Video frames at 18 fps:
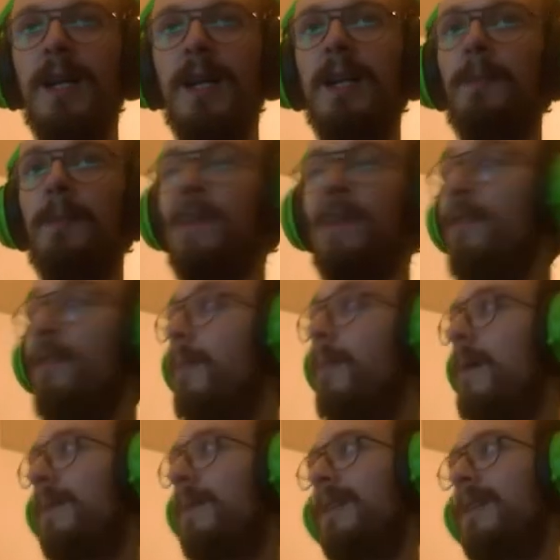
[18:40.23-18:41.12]
they will
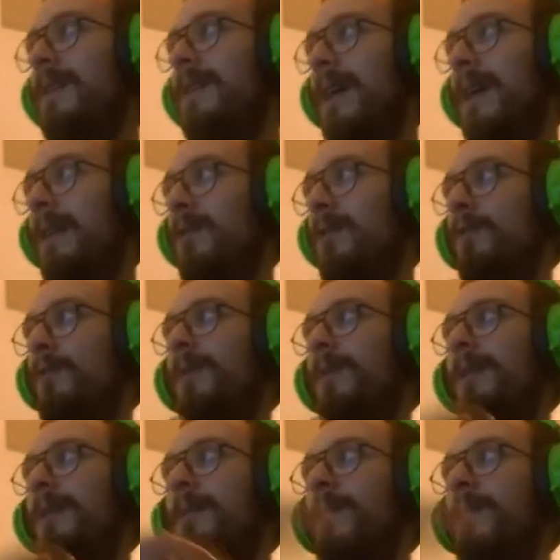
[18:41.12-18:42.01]
maybe decide to
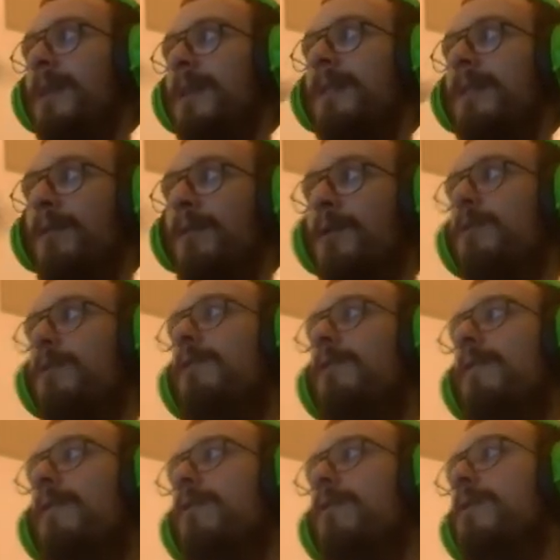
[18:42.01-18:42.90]
build a piece for
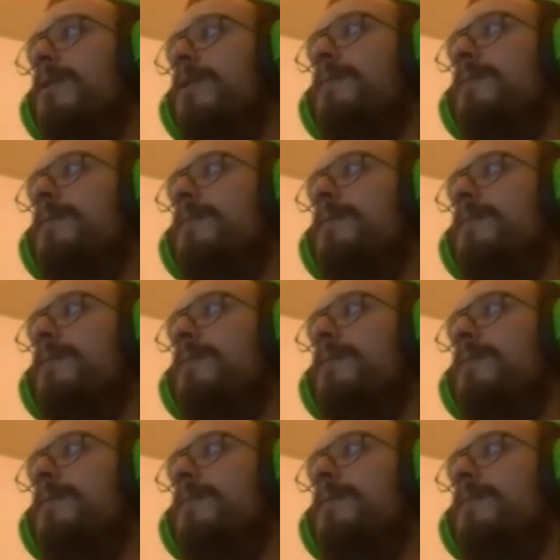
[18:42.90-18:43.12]
Grief Wounds.